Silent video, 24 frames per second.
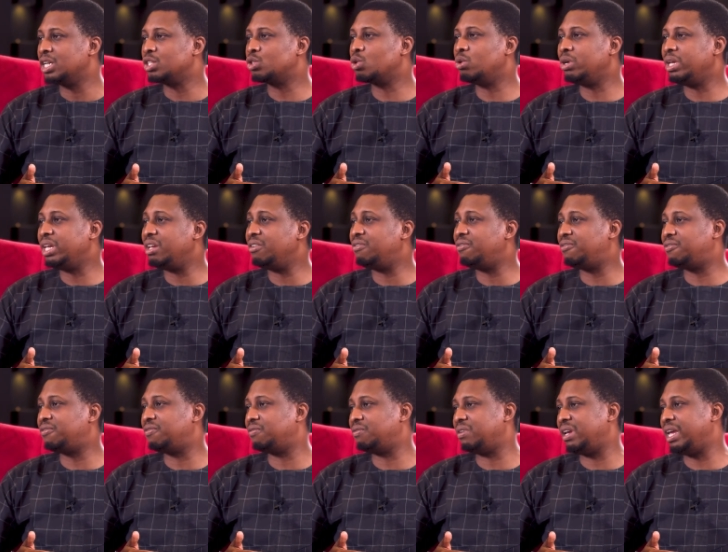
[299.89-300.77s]
So
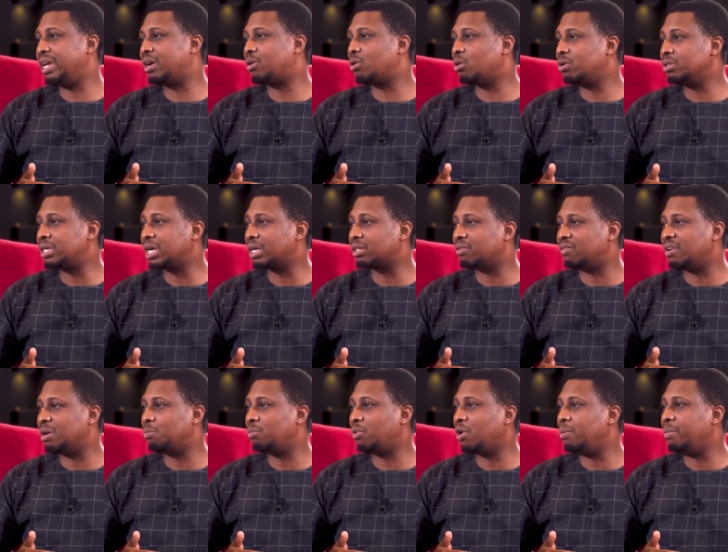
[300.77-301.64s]
if a contract
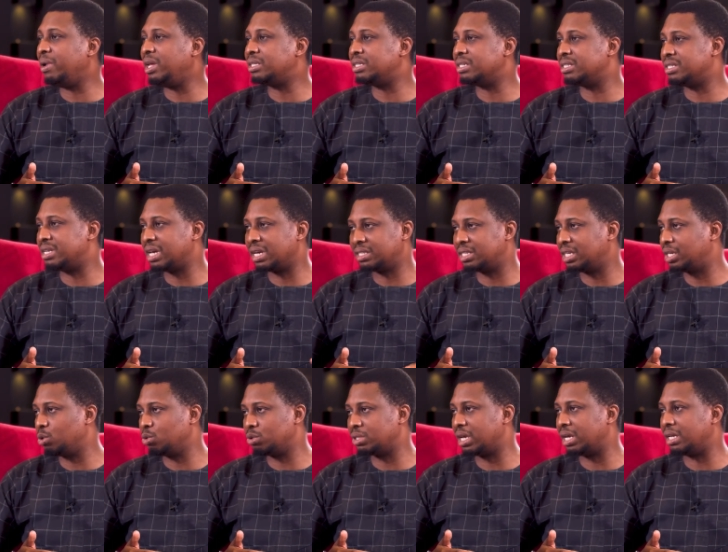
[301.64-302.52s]
of employment is
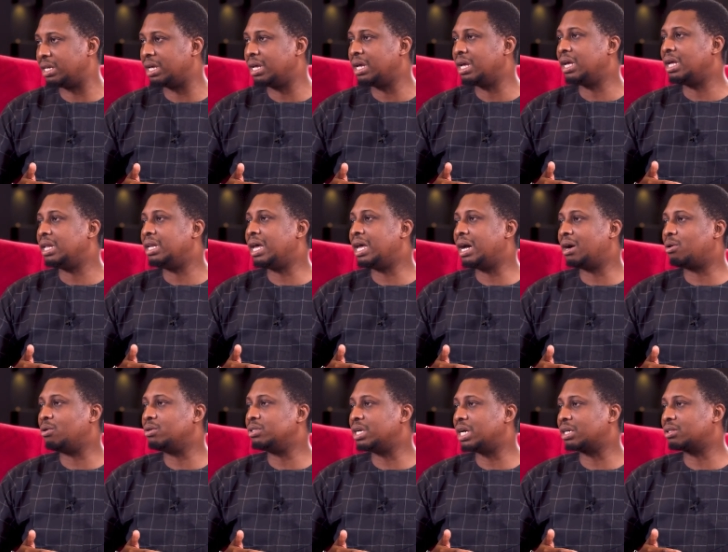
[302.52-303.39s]
executed,
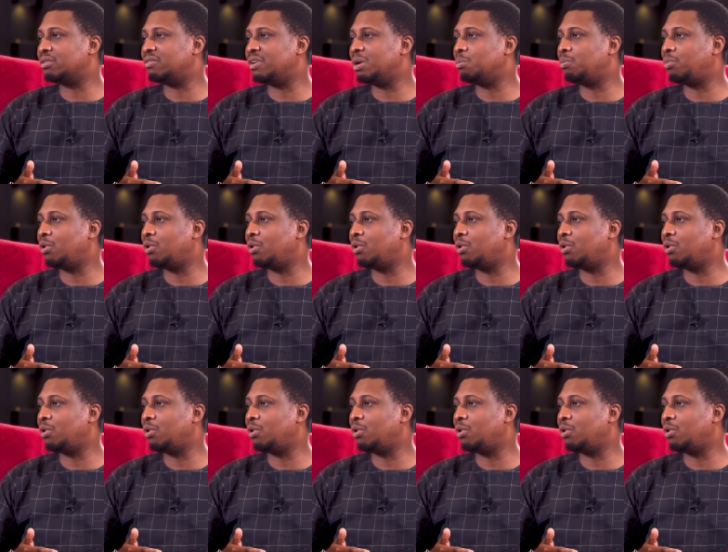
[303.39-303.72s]
that contract of